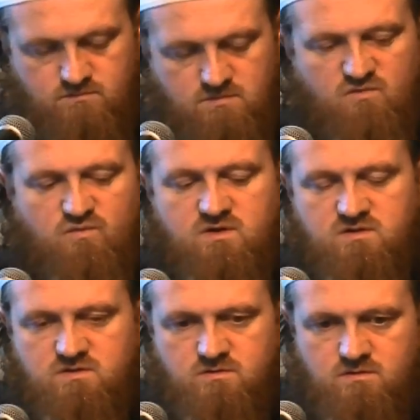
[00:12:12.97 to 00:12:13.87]
in
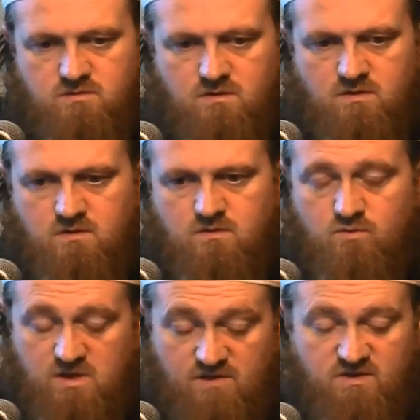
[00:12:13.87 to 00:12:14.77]
front
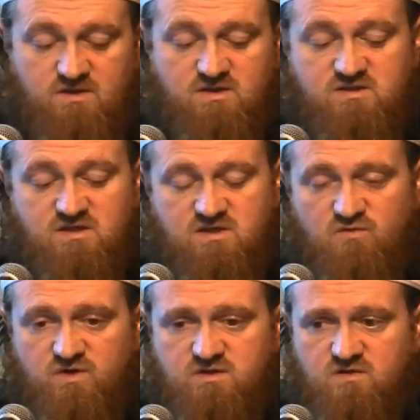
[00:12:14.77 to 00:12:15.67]
or having the deceased in
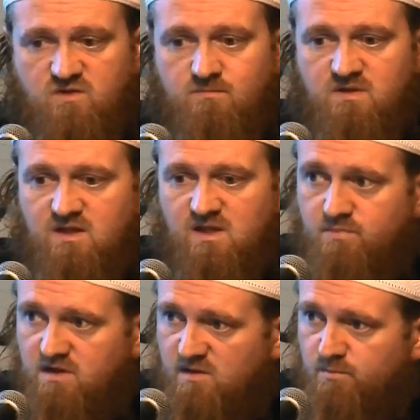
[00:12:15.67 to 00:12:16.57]
front of them and then
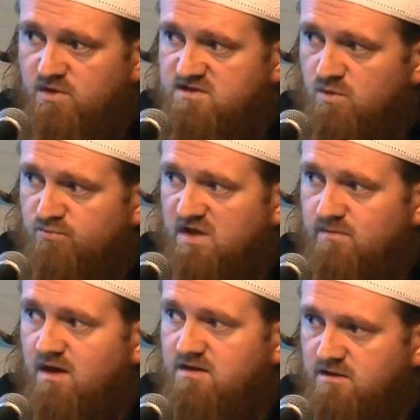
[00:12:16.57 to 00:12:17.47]
the other person will pray
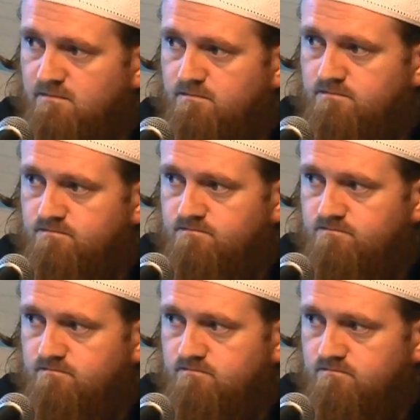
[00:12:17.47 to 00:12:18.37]
behind them.
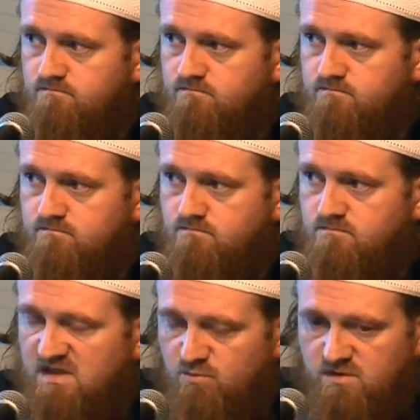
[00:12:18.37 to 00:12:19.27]

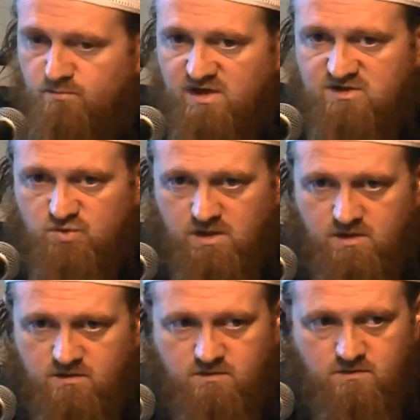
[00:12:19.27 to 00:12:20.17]
They wouldn't pray
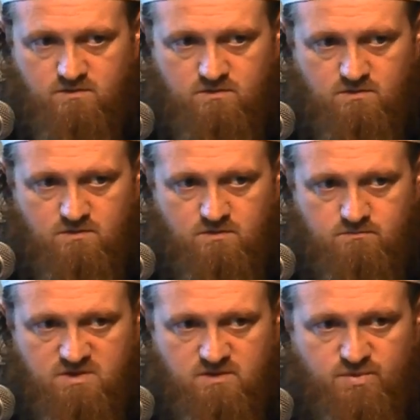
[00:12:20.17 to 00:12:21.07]
together
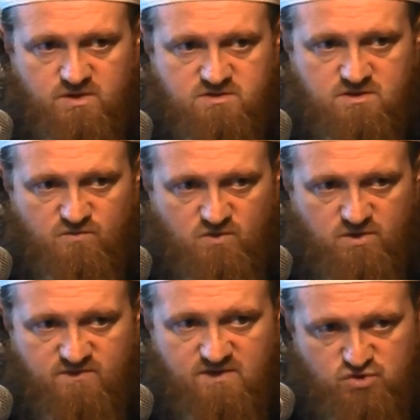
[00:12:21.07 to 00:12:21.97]
but the person who
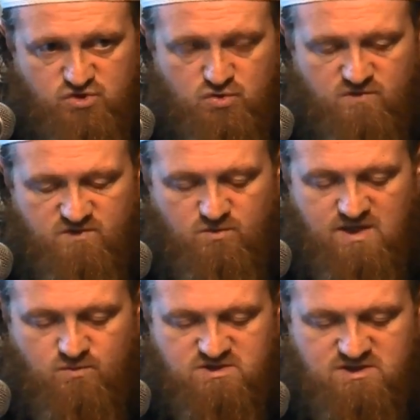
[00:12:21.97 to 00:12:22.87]
followed, there was just two of you, he
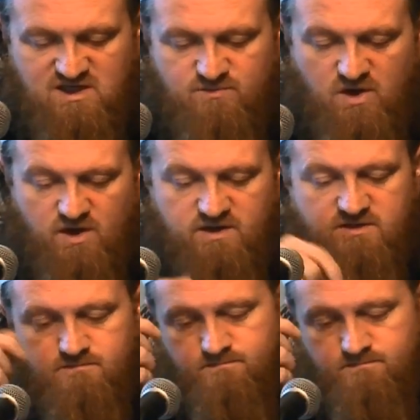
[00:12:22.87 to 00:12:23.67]
would stand behind.